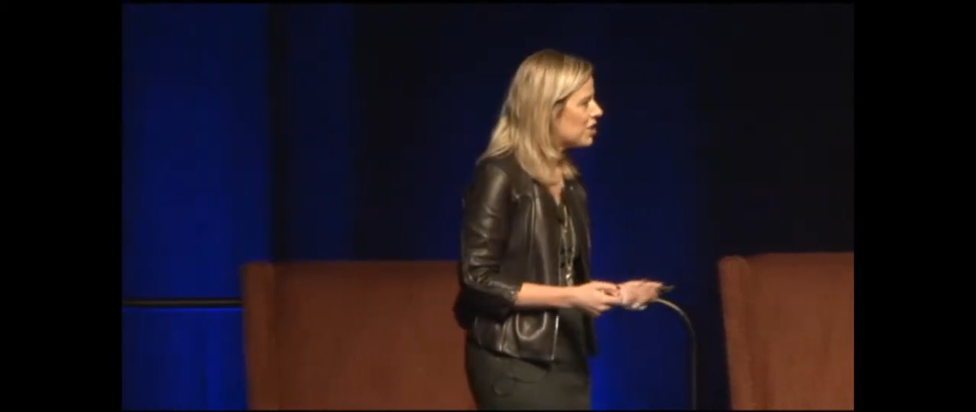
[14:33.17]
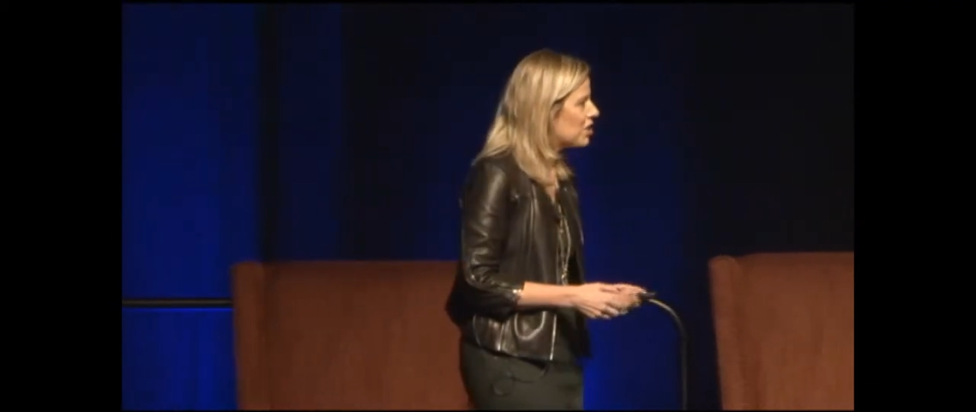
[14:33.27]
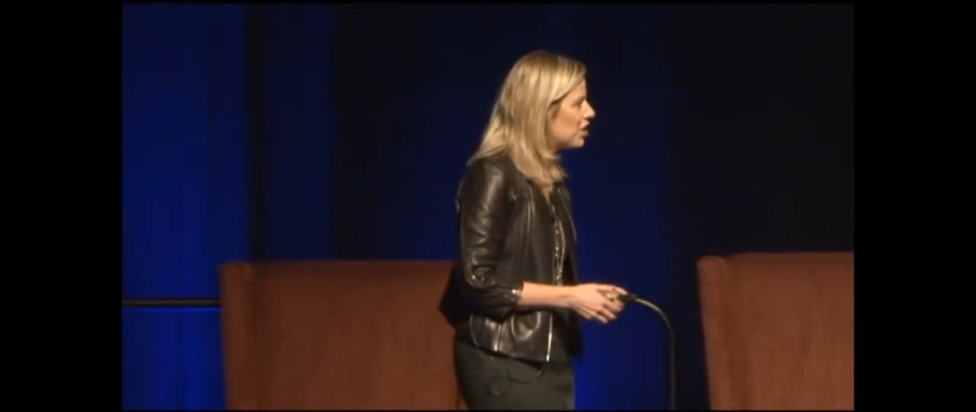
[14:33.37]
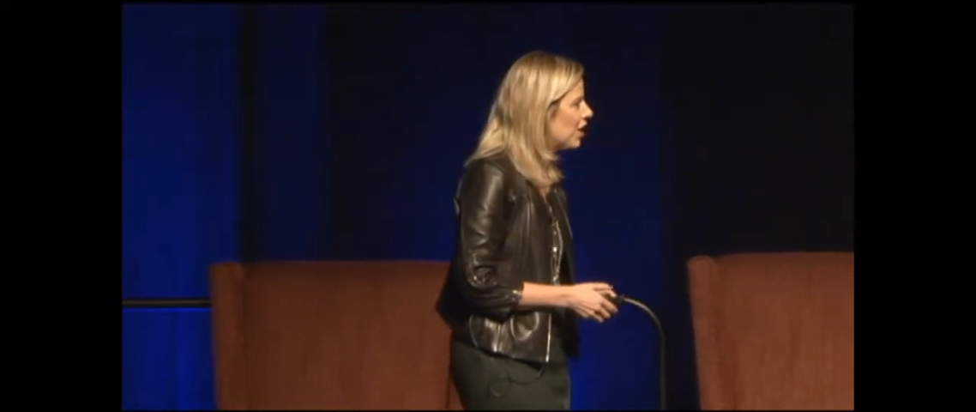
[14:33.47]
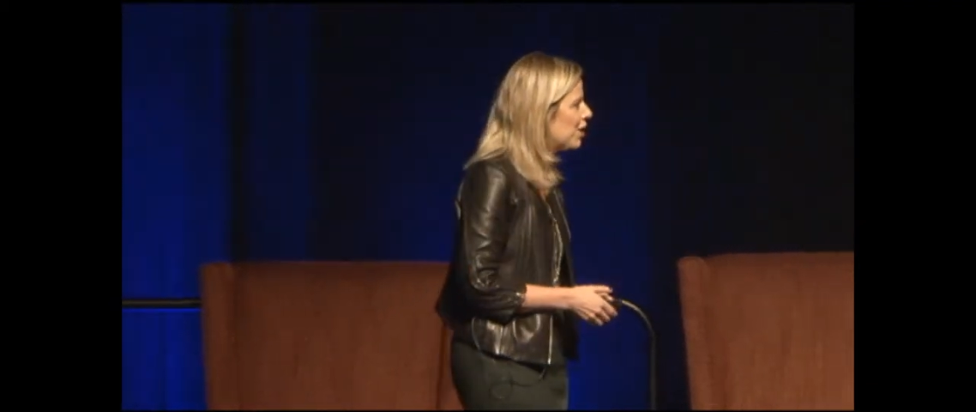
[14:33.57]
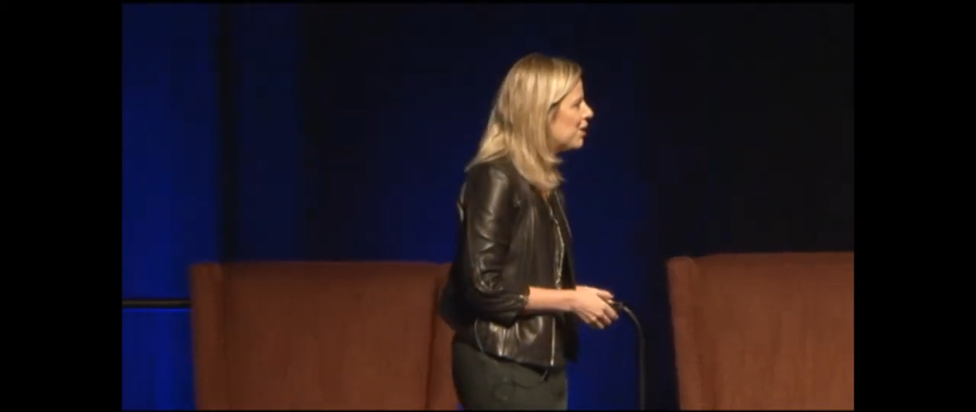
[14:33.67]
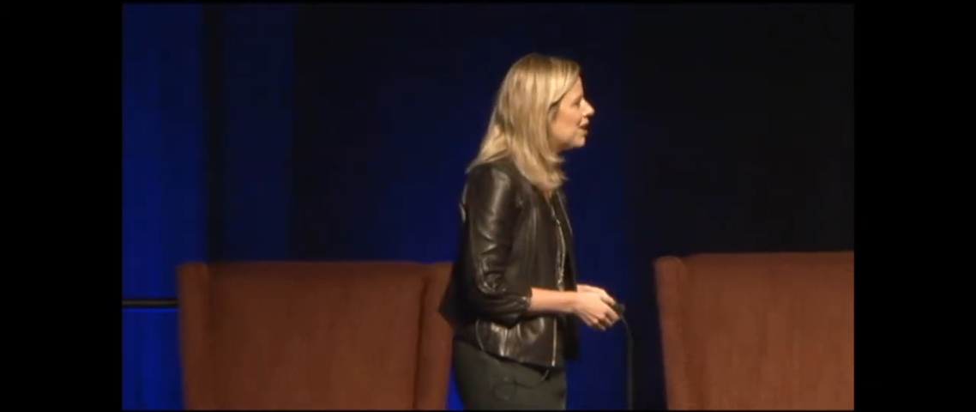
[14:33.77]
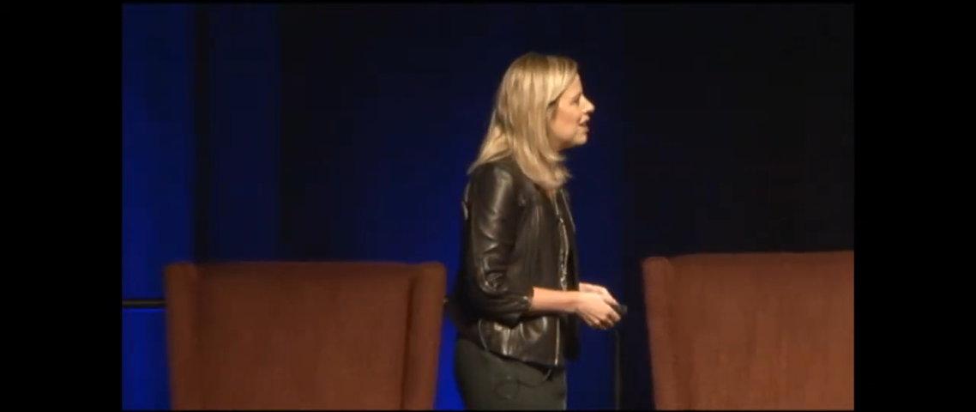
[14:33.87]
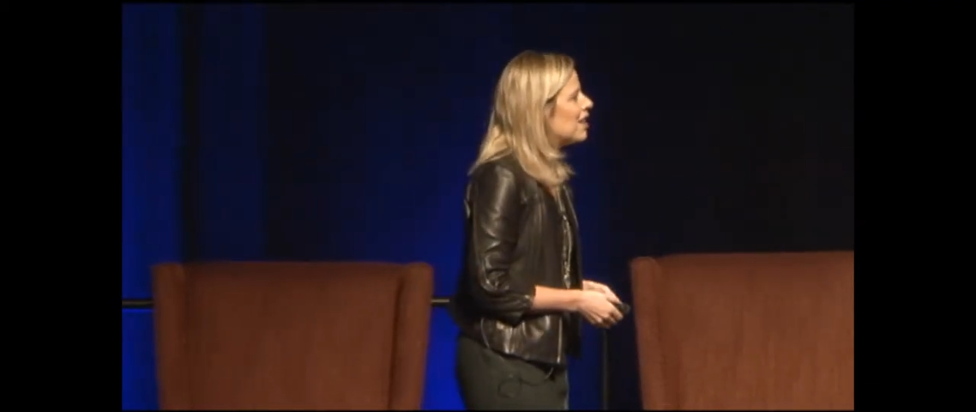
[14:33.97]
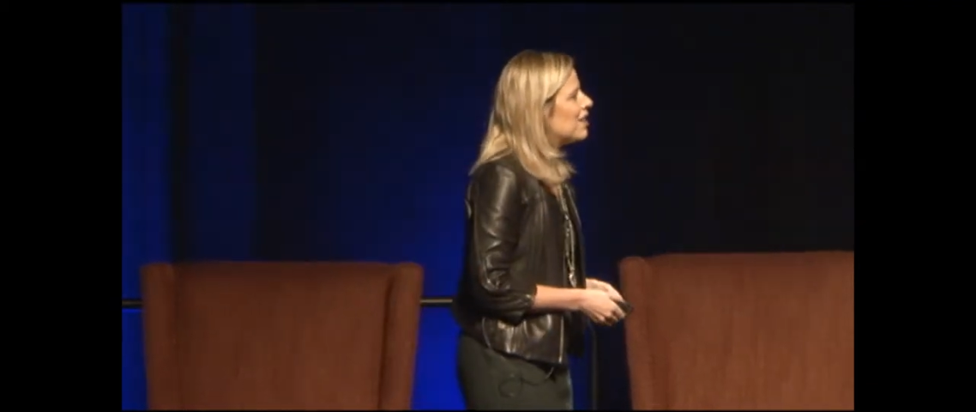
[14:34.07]
to show
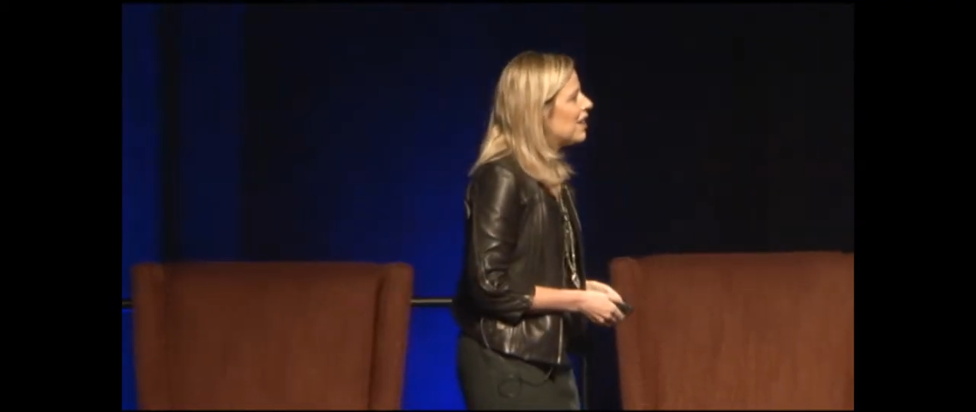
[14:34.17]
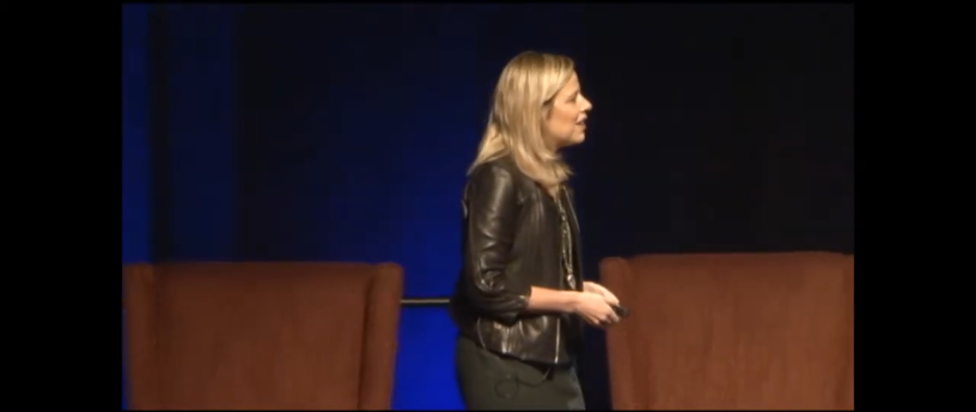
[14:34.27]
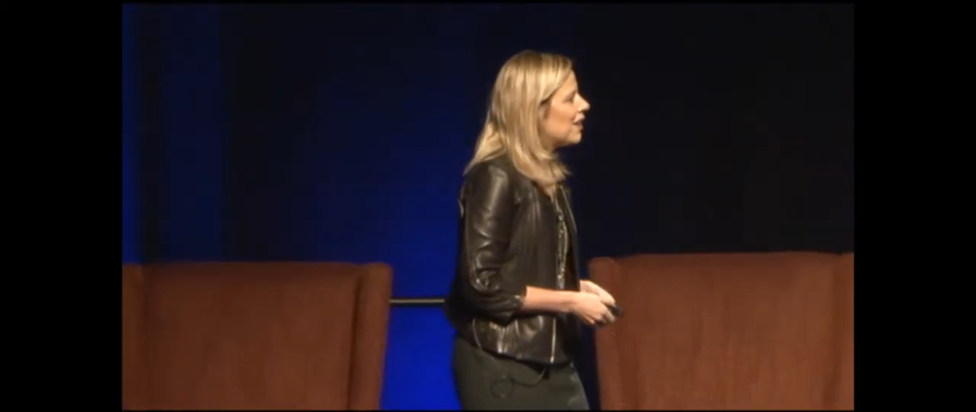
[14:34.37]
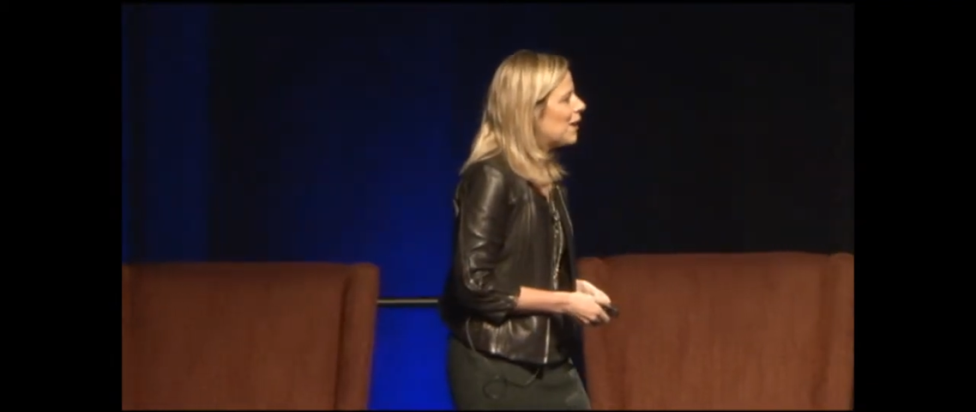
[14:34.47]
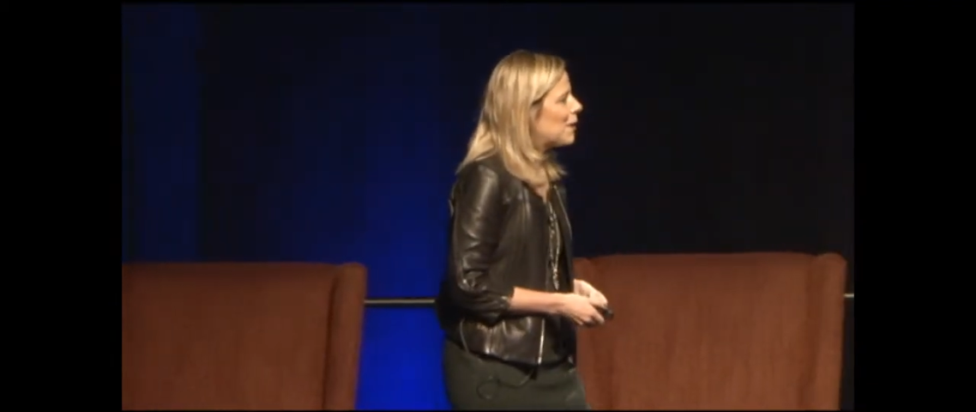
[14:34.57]
that